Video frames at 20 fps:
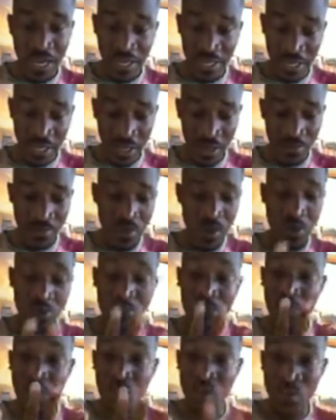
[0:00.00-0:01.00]
I care
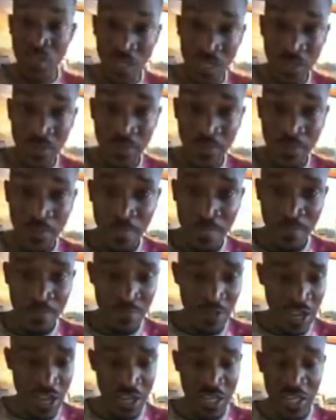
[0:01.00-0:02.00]
about music.
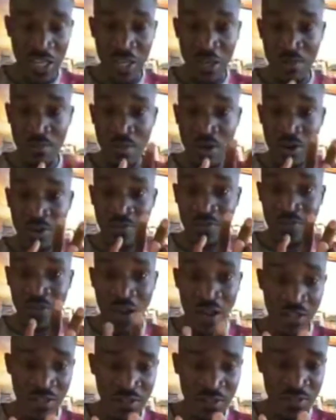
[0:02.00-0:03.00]
I care about
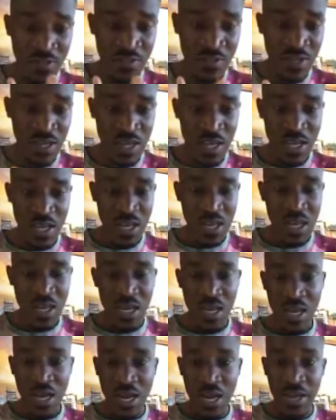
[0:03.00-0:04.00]
funds.
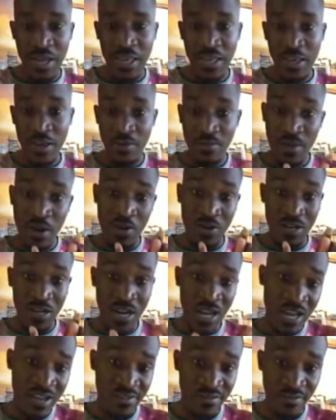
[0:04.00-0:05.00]
I care
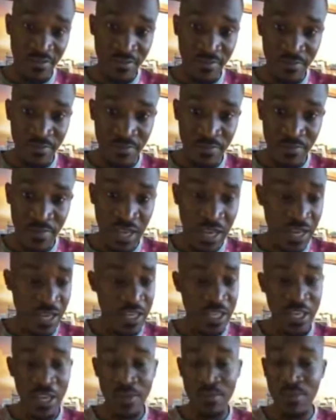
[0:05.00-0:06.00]
about life.
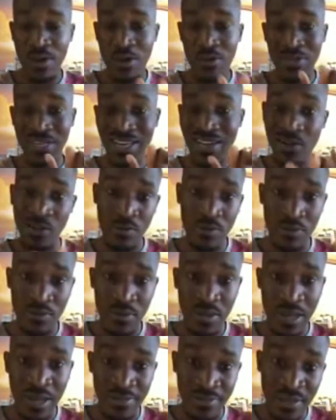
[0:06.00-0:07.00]
I care about
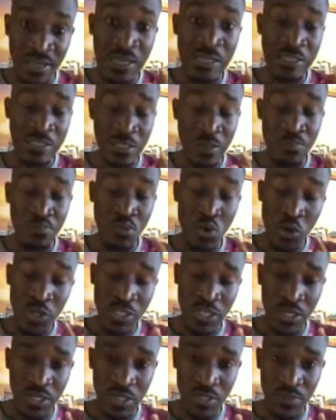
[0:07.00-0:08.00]
health. I think it's
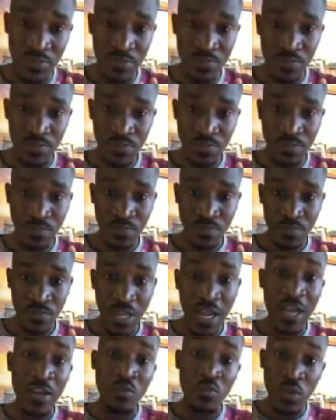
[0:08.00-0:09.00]
important.
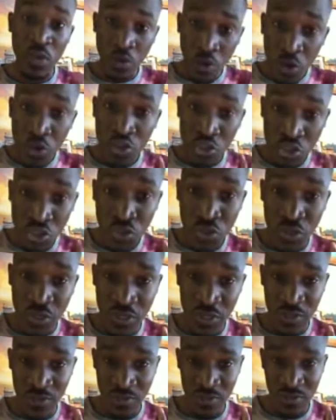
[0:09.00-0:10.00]
And we all
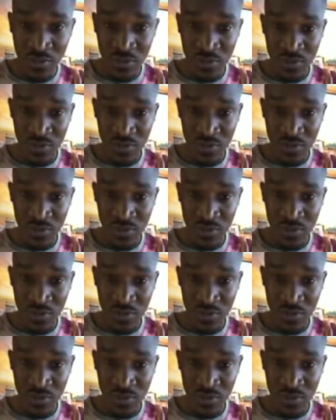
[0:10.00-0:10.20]
should.